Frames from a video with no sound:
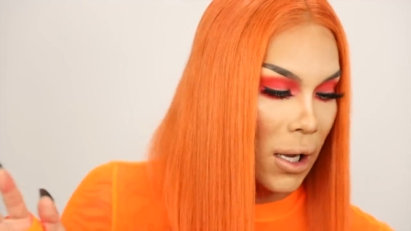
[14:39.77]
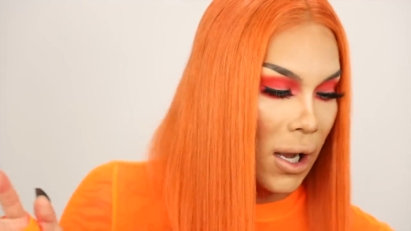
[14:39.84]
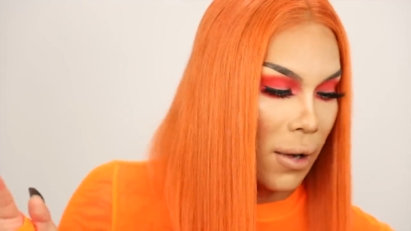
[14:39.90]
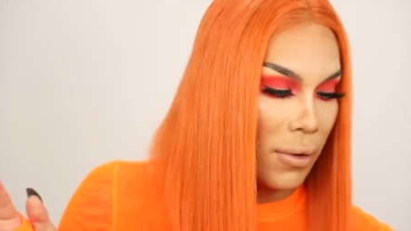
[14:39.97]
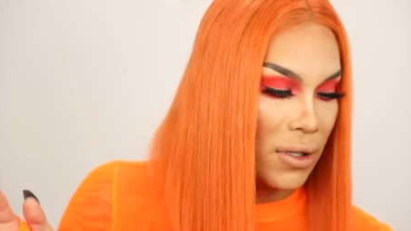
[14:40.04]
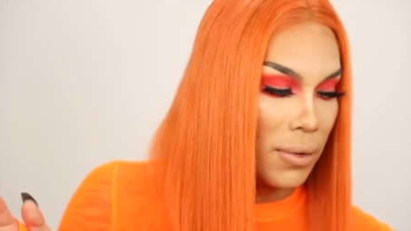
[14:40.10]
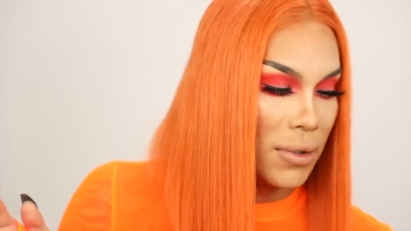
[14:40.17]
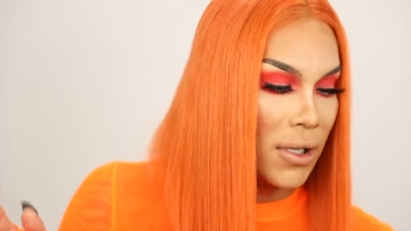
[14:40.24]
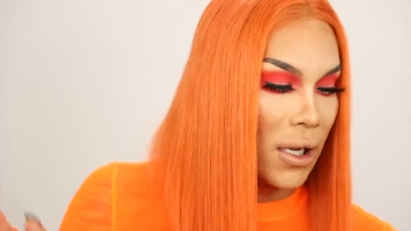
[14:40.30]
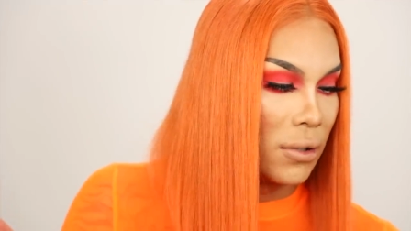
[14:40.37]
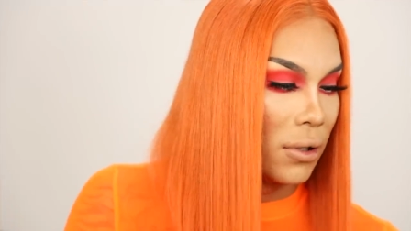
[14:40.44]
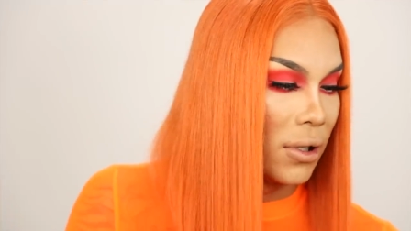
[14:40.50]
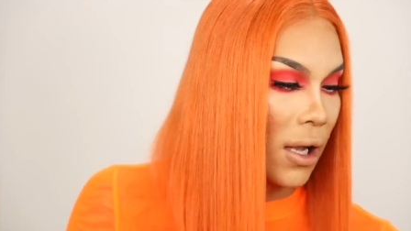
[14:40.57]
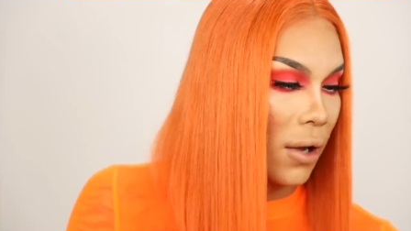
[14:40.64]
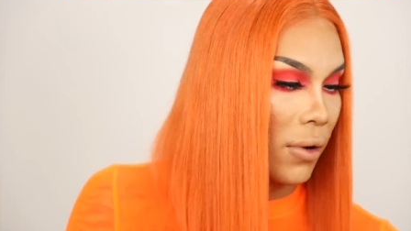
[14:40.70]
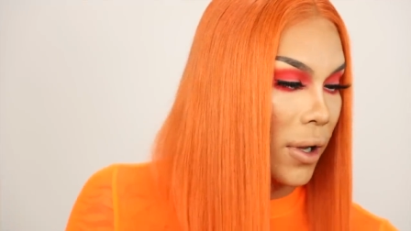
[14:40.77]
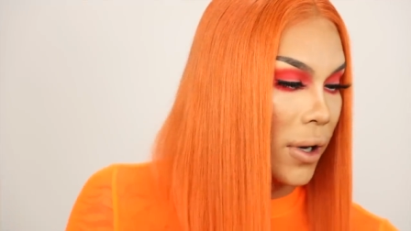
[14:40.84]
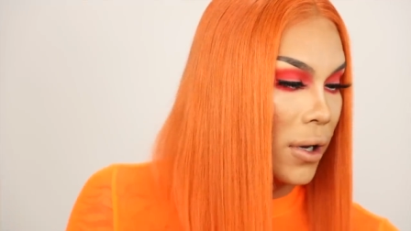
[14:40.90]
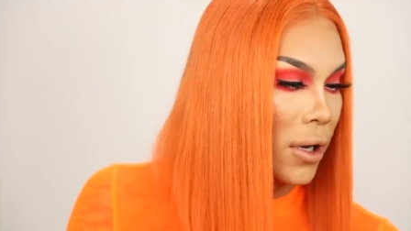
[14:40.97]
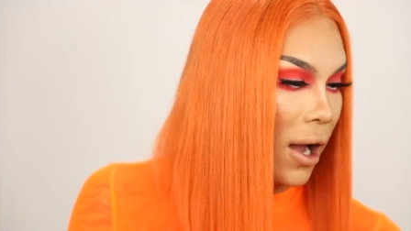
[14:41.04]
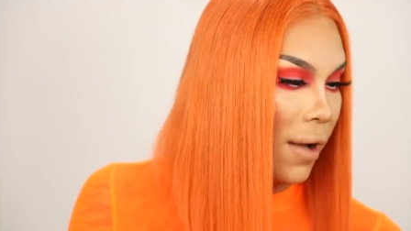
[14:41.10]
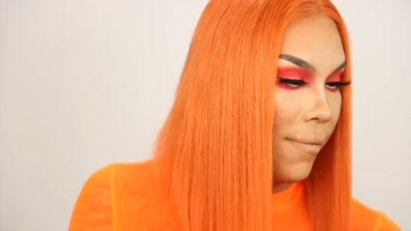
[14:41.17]
I was obsessed with that
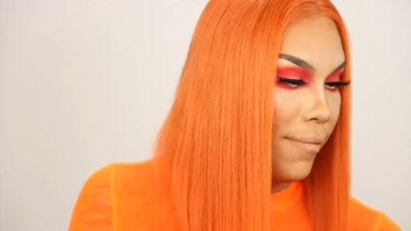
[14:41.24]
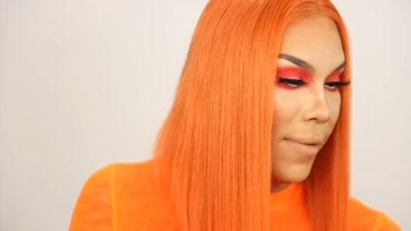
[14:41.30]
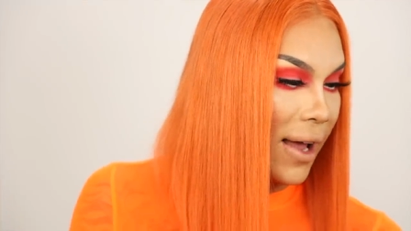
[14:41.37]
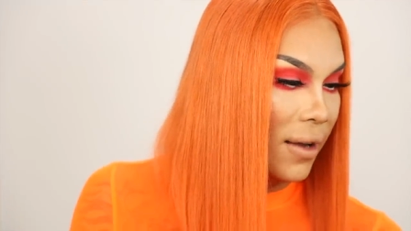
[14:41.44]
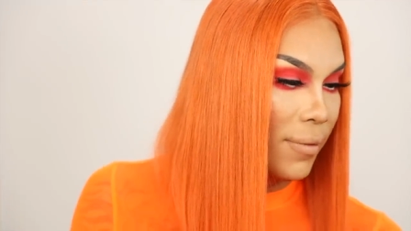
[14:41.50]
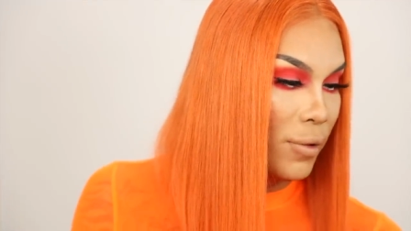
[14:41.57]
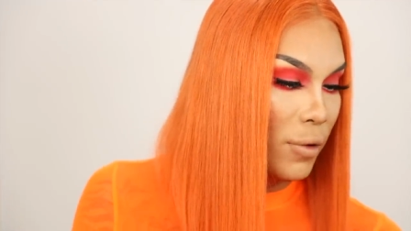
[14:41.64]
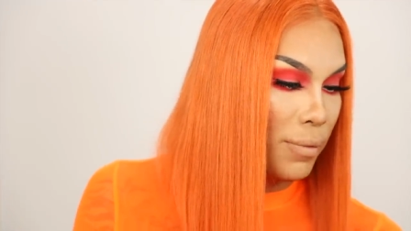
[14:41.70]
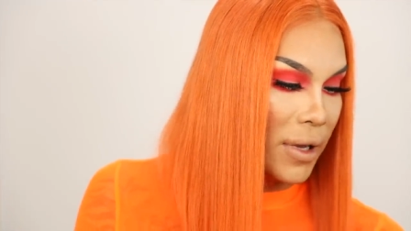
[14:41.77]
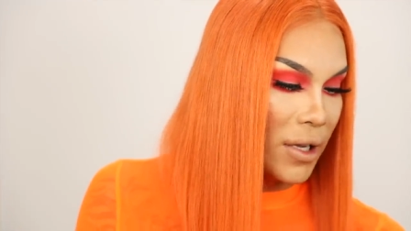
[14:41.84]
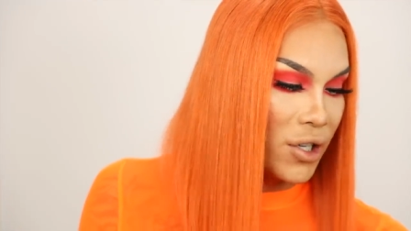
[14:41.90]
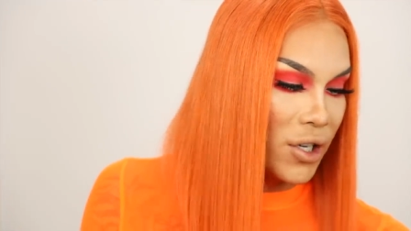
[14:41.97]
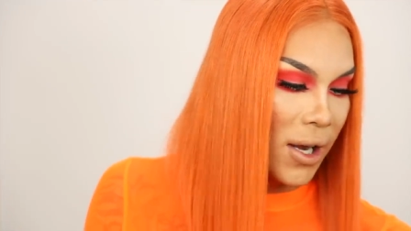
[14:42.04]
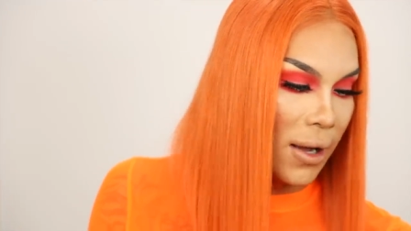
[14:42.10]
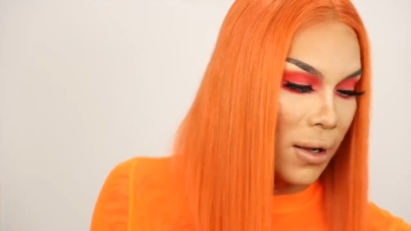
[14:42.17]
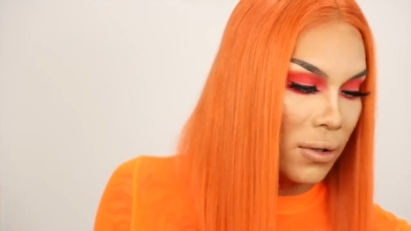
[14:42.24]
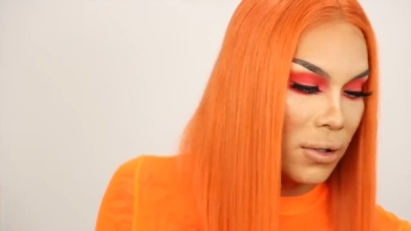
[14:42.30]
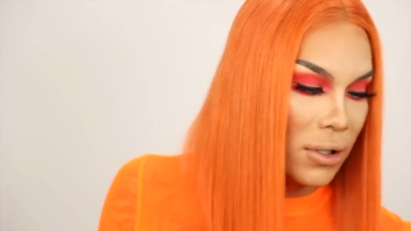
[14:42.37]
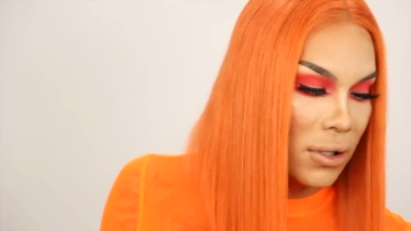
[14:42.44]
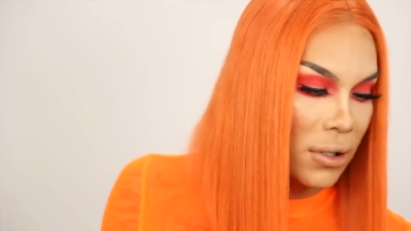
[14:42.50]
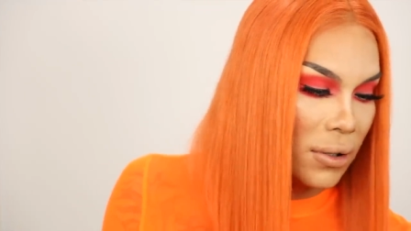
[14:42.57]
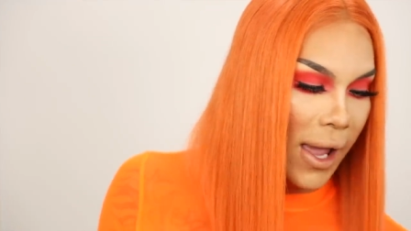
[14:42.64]
one. Malibu Beach
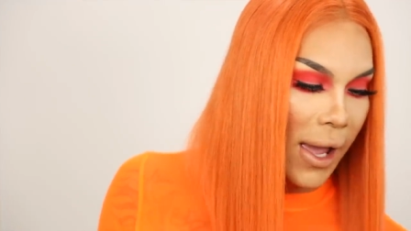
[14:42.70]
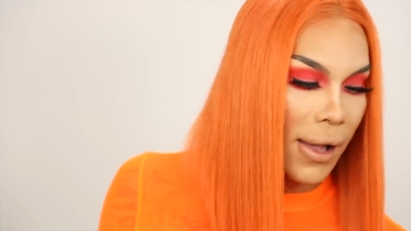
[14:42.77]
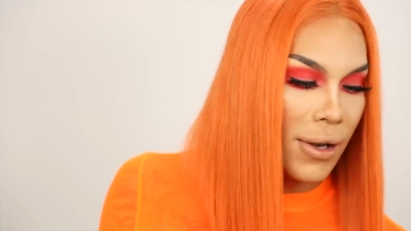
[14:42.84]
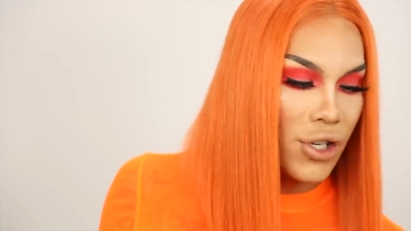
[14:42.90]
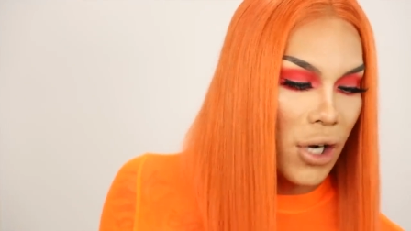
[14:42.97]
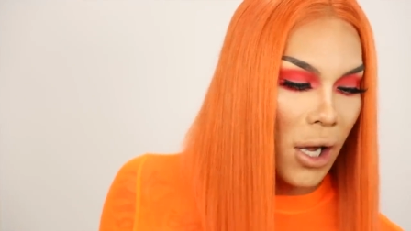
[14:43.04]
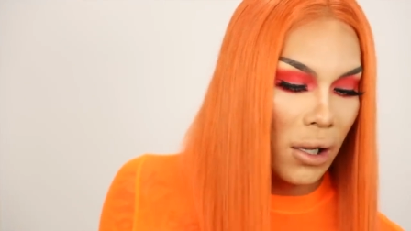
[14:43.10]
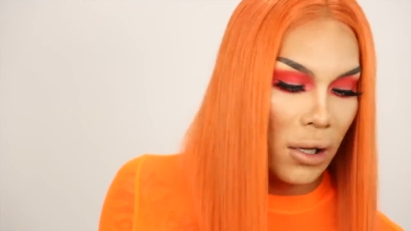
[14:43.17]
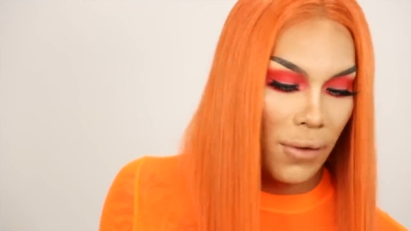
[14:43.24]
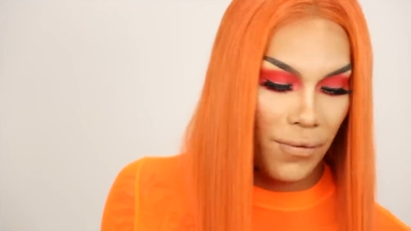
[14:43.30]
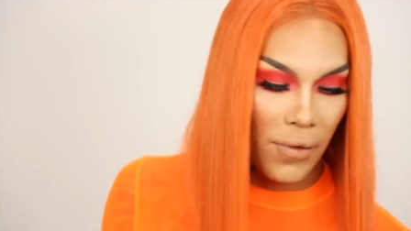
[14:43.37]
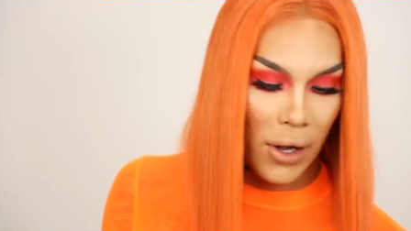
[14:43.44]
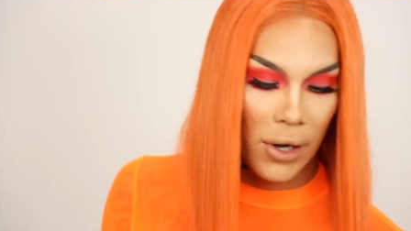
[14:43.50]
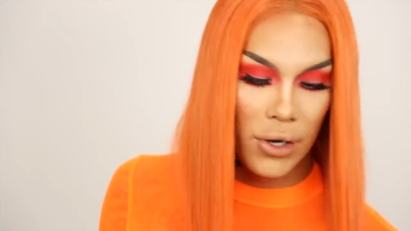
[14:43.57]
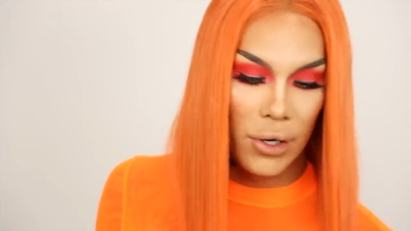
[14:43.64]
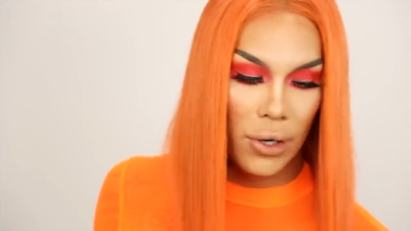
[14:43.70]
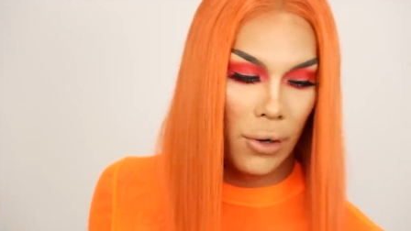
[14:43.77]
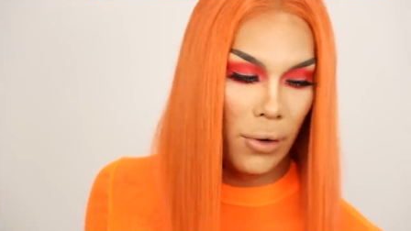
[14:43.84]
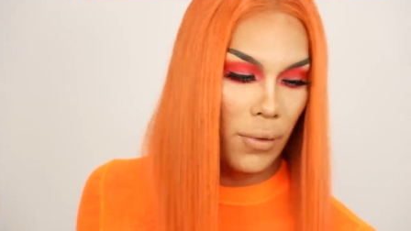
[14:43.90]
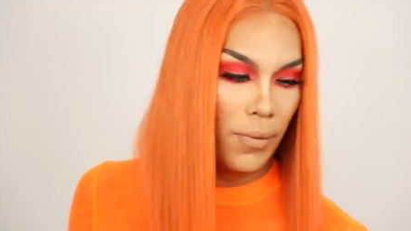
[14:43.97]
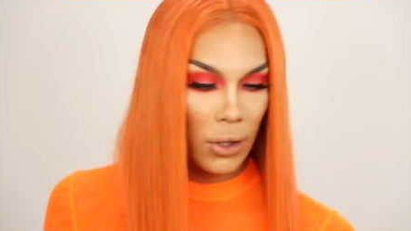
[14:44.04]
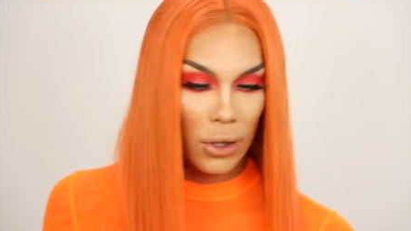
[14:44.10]
House, and Chocolate Fondue.